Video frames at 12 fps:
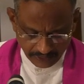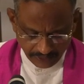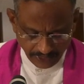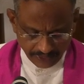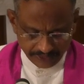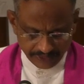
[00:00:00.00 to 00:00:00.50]

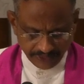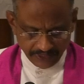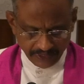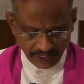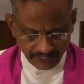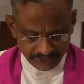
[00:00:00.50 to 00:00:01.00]

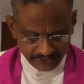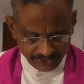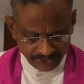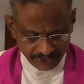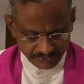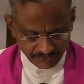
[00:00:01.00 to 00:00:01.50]
18,
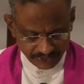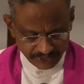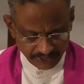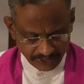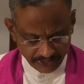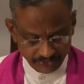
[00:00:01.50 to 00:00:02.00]
19,
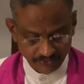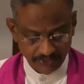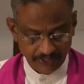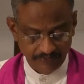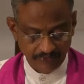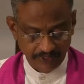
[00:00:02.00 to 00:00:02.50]
20, and
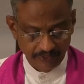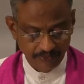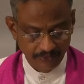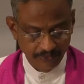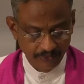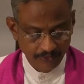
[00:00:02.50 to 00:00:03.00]

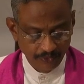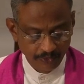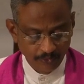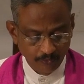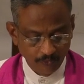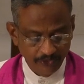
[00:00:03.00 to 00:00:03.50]
21.
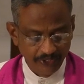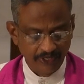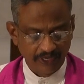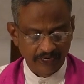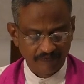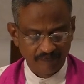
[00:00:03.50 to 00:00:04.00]

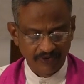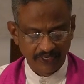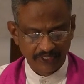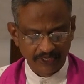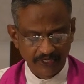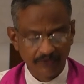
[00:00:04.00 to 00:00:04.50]
We are
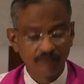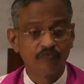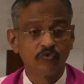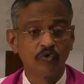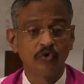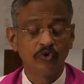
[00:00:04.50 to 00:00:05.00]
reflecting
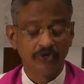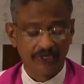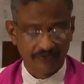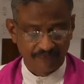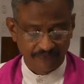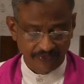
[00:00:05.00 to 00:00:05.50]
four
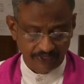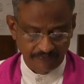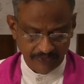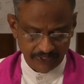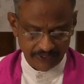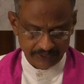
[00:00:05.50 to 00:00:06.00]
different
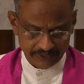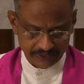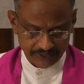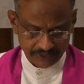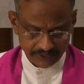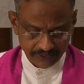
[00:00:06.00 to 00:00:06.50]

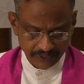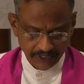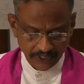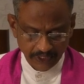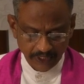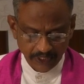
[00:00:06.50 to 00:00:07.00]
verses
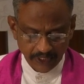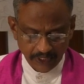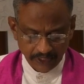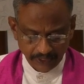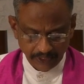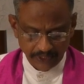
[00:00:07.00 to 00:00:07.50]

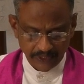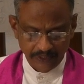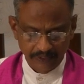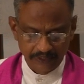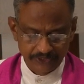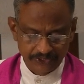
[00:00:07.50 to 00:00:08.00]

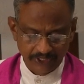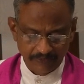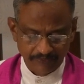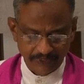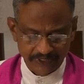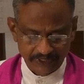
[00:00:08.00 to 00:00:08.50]
in
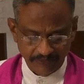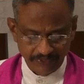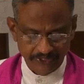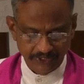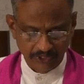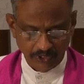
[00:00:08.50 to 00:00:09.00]
chapter
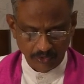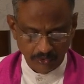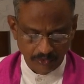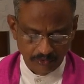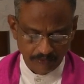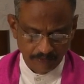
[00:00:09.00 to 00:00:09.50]
17
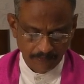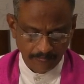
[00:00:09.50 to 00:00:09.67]
alone.